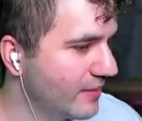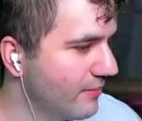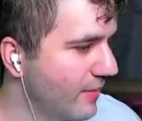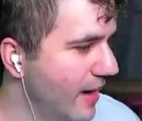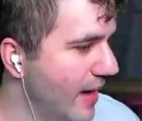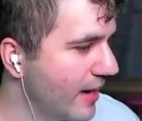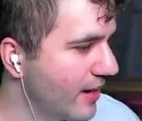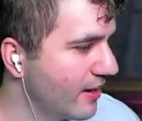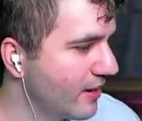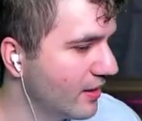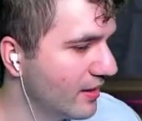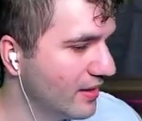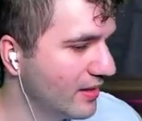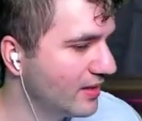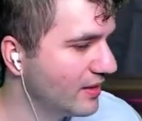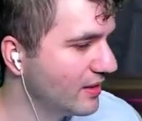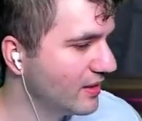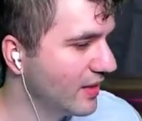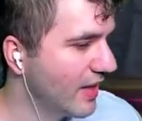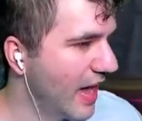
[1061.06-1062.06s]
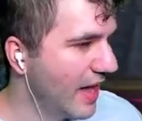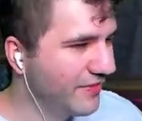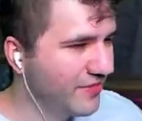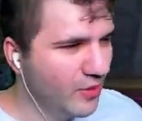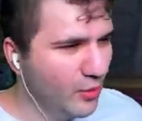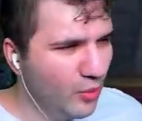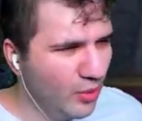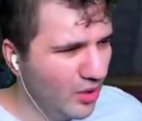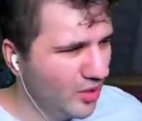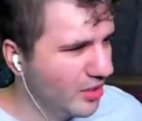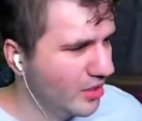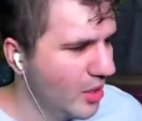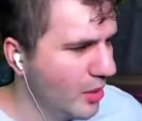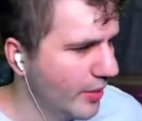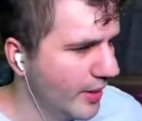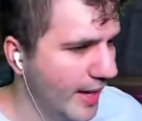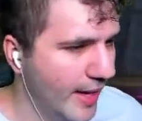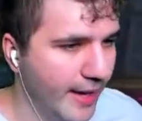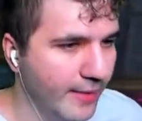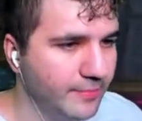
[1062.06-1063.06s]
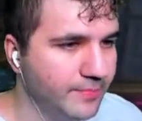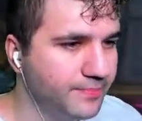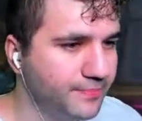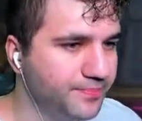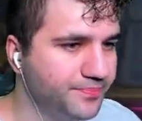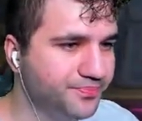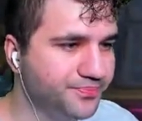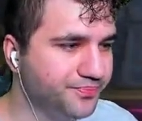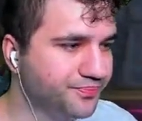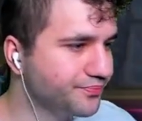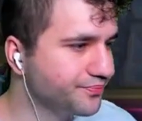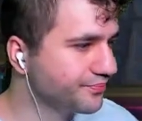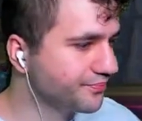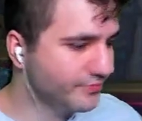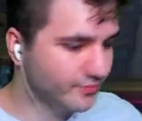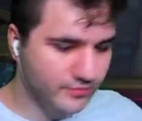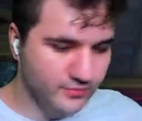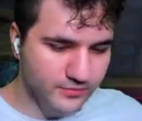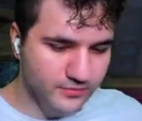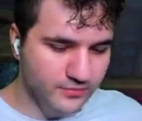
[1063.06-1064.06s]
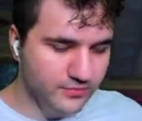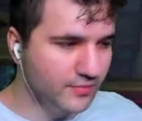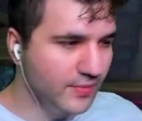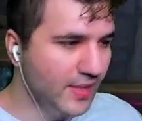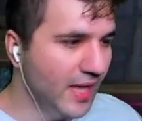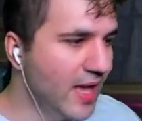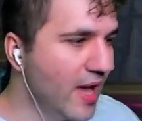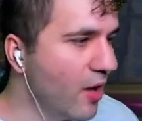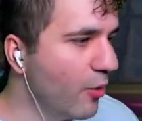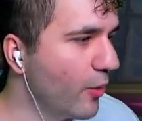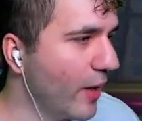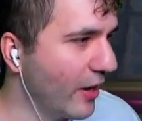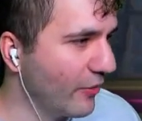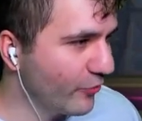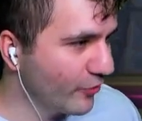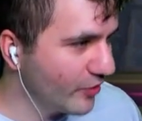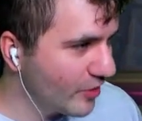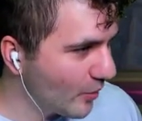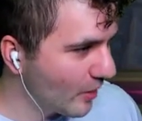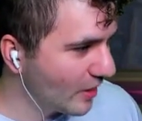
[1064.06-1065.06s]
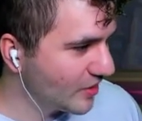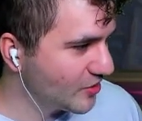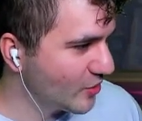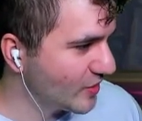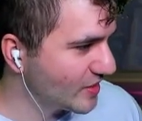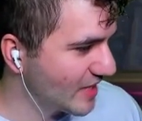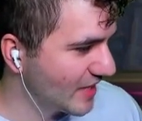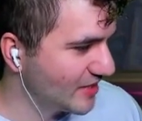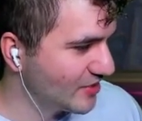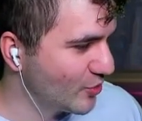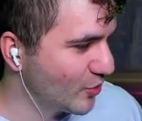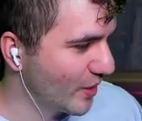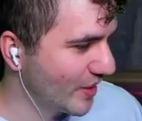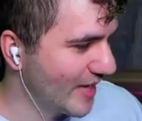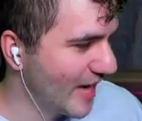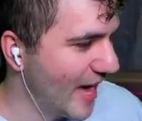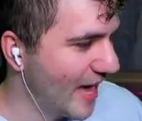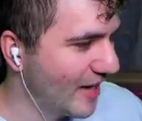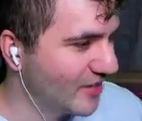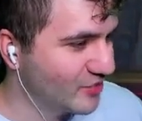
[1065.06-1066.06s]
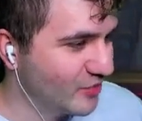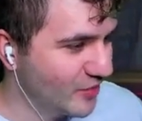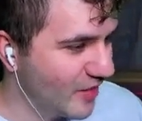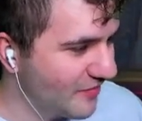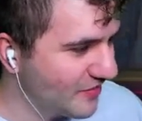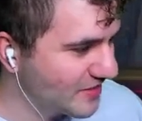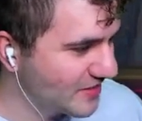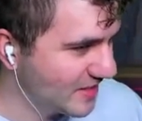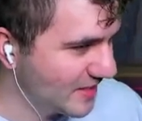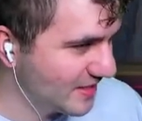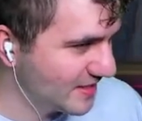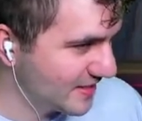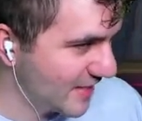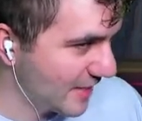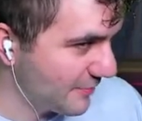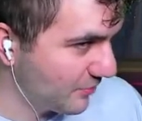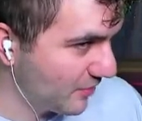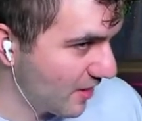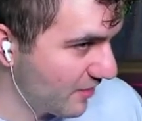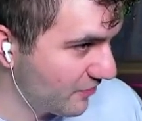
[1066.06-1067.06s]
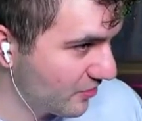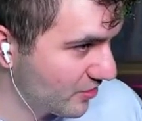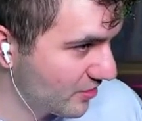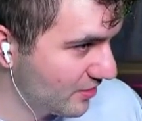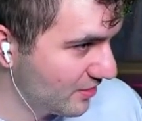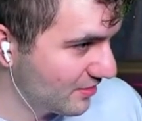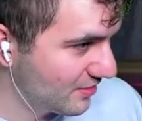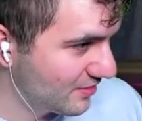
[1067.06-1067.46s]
Mire. I think we're looking okay. What I really want to do is get into a kayak. So you have the Cityscape Leveler.